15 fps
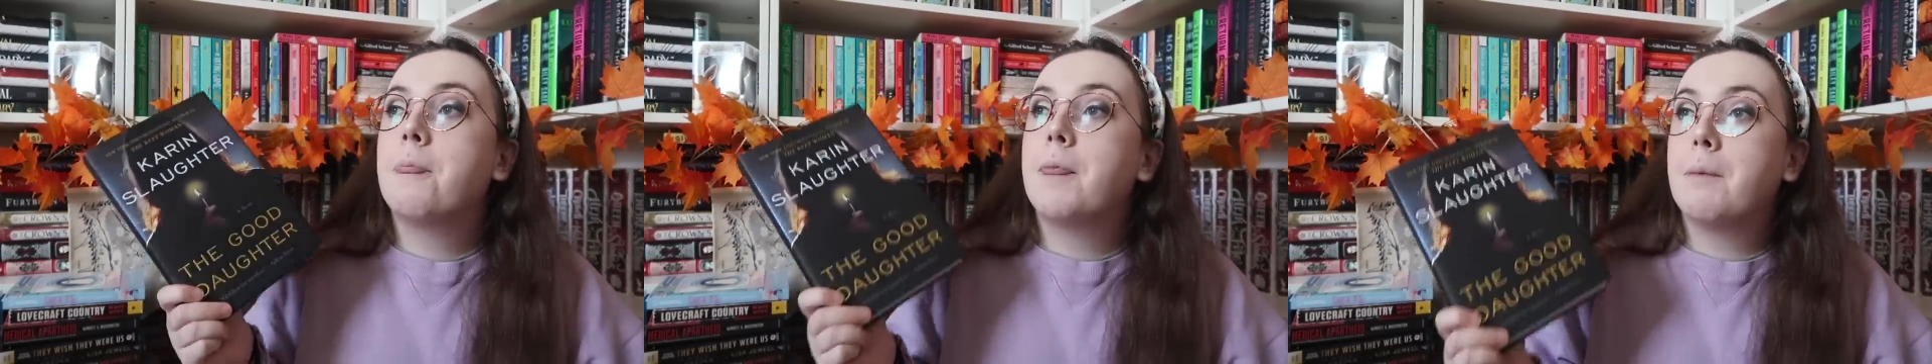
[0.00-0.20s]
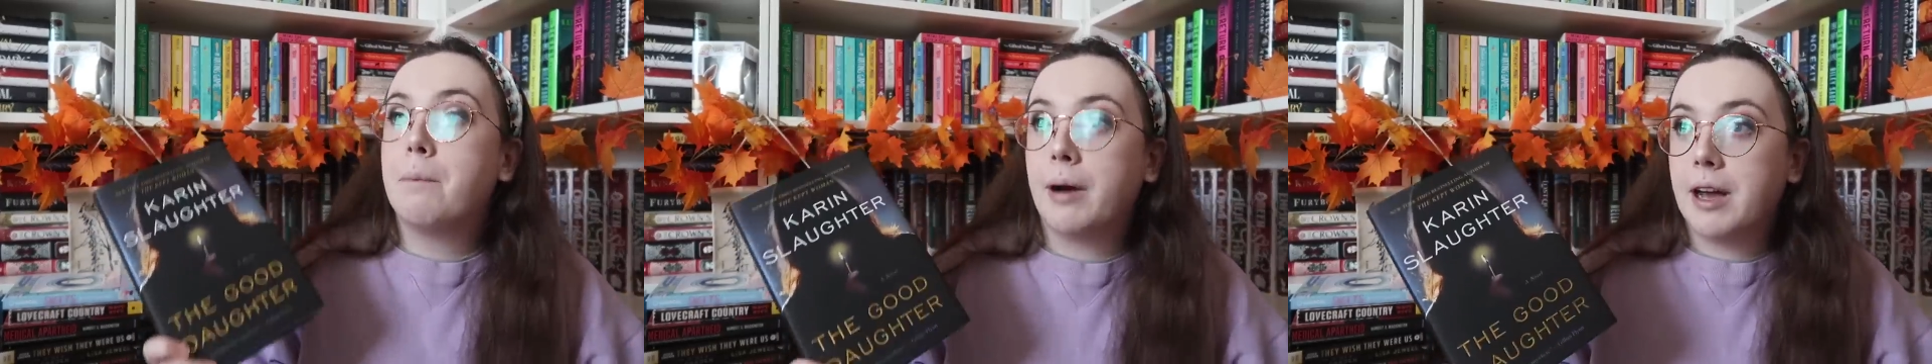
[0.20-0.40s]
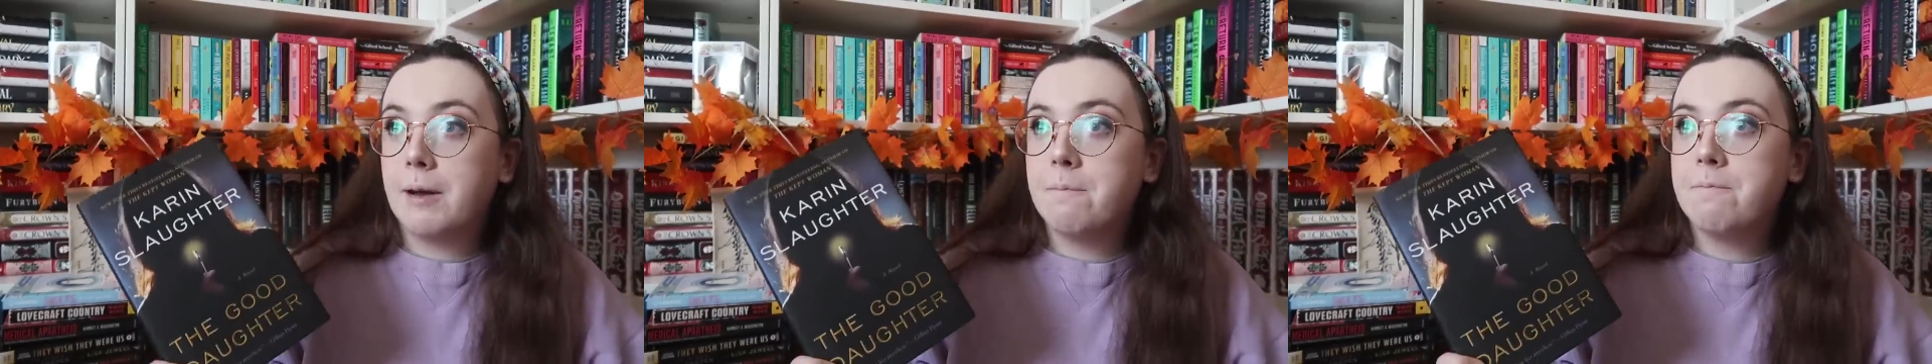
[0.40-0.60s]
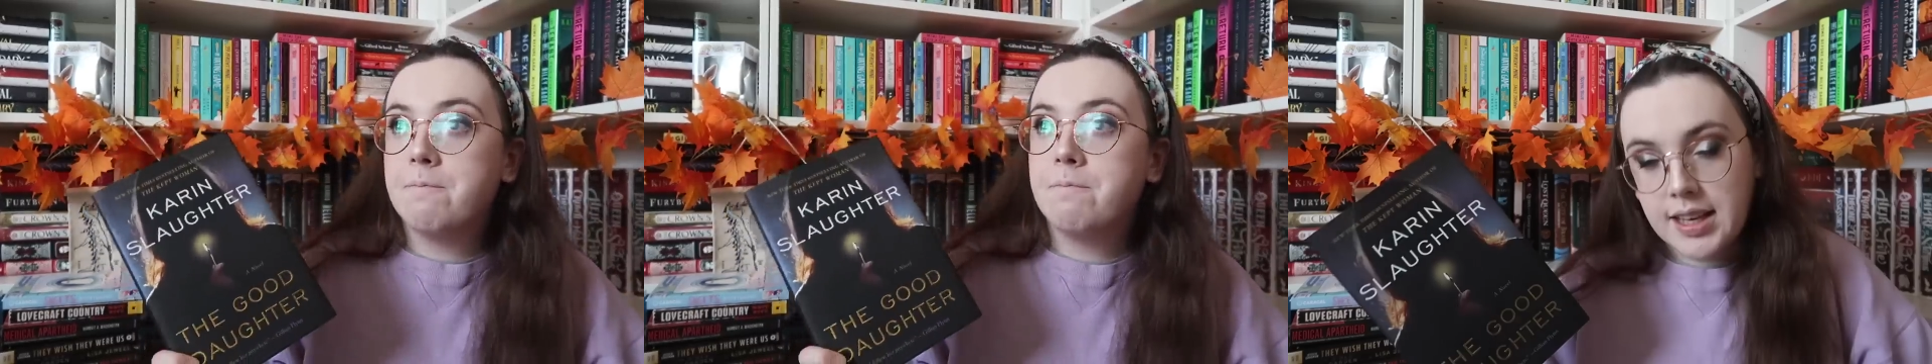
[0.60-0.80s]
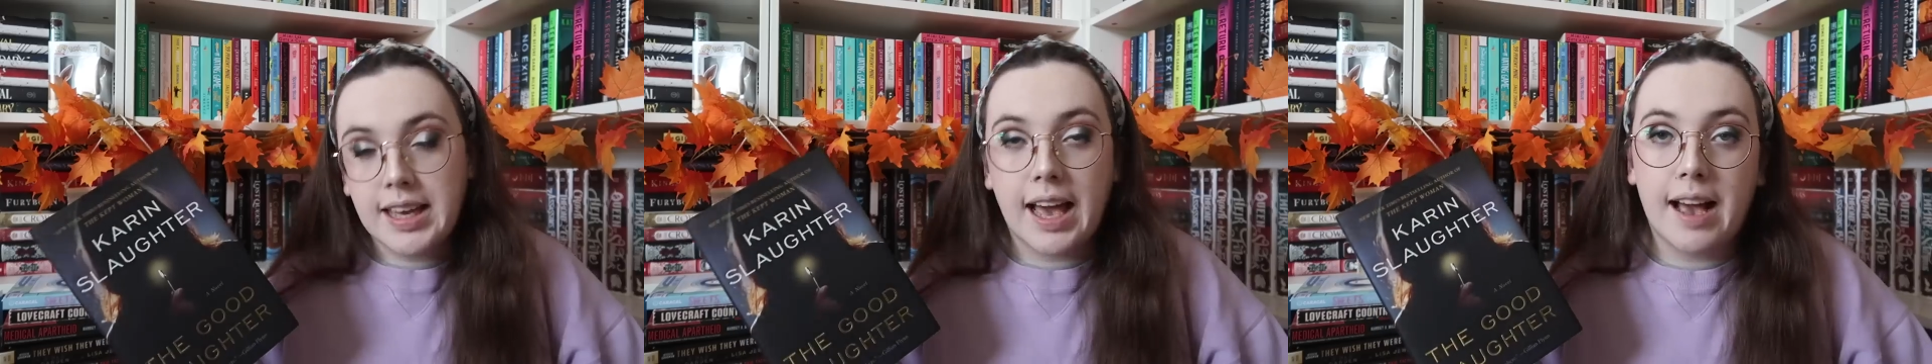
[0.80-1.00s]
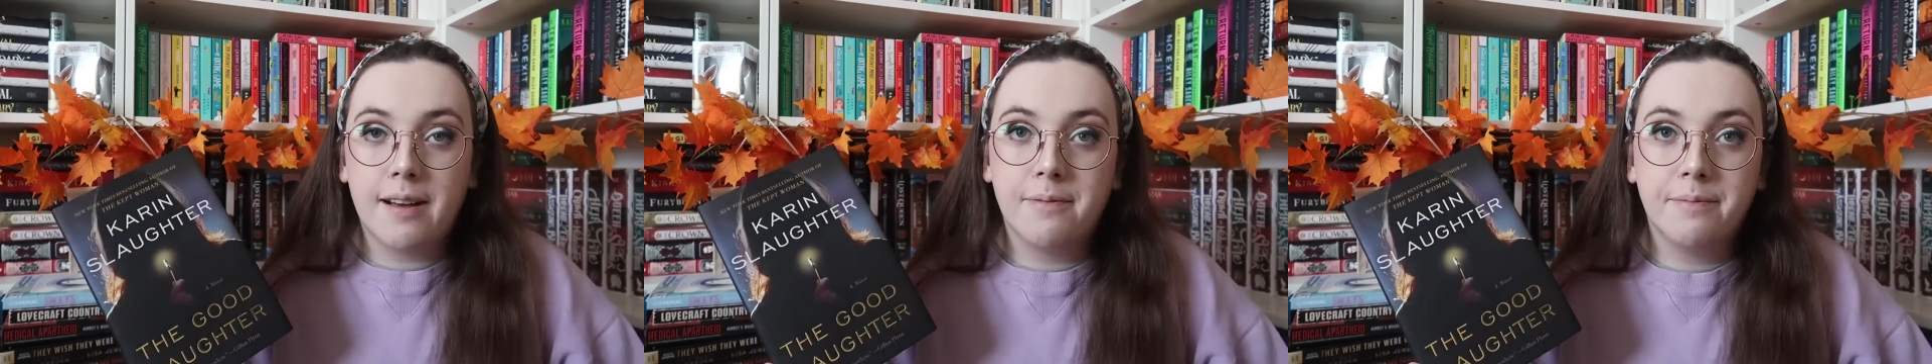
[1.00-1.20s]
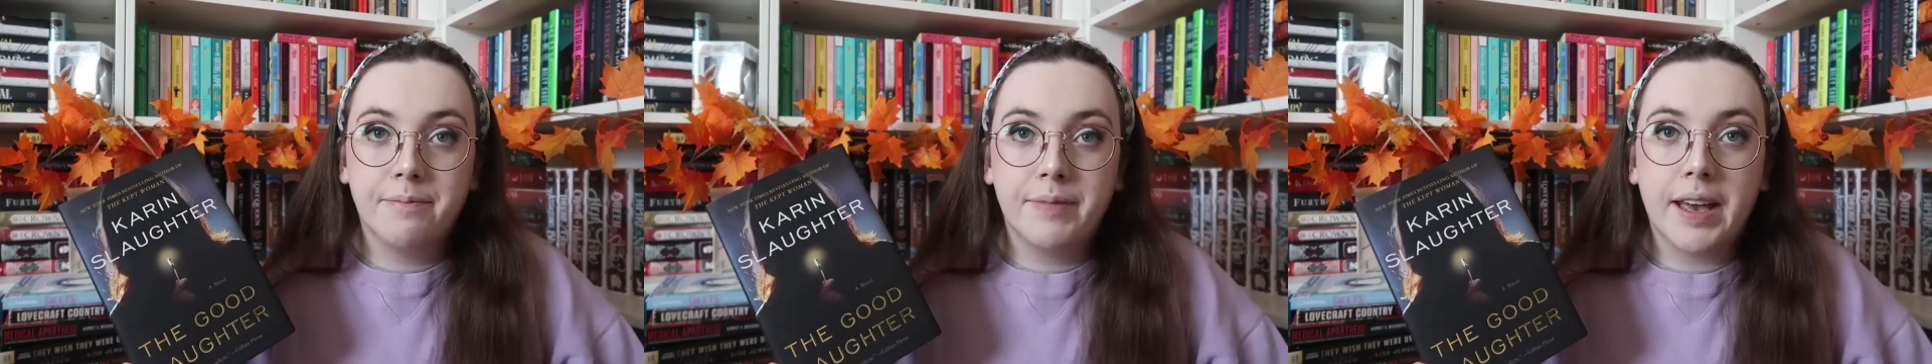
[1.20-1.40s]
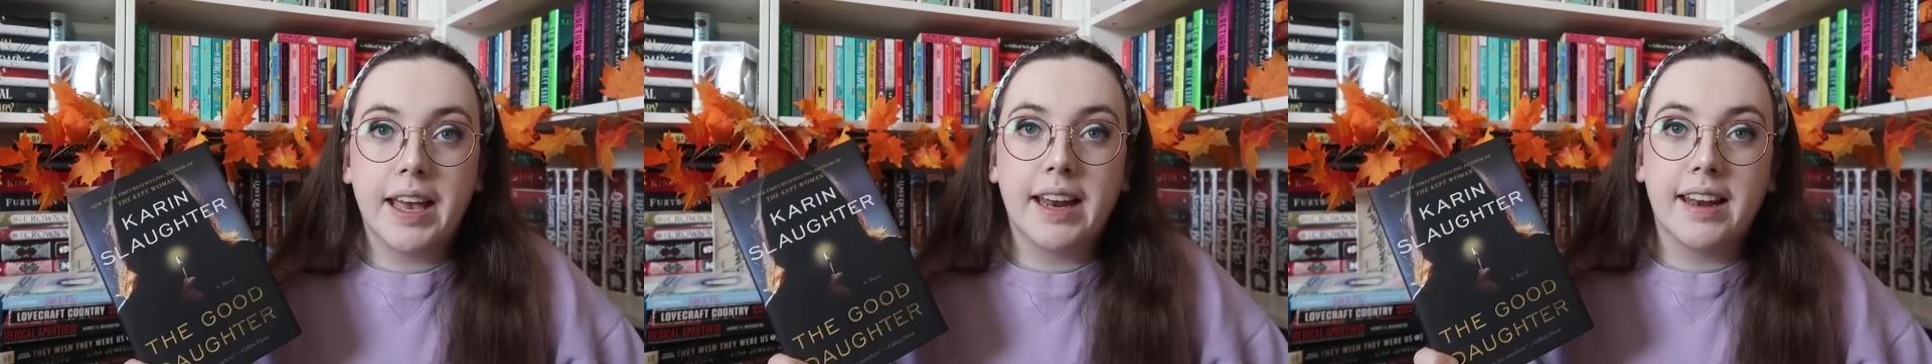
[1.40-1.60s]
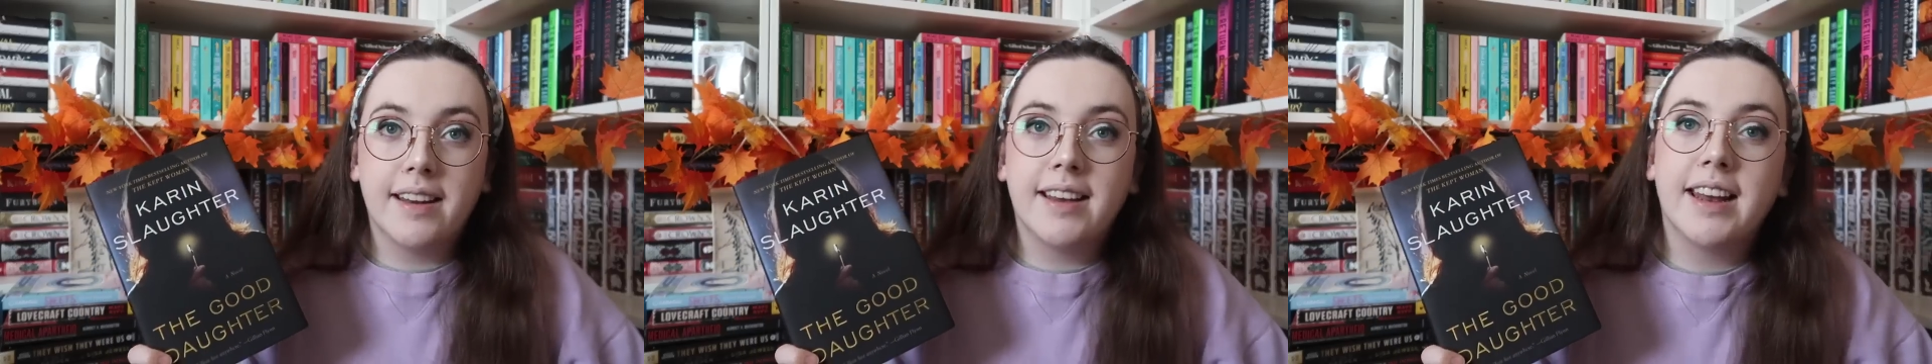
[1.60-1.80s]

But yeah, it,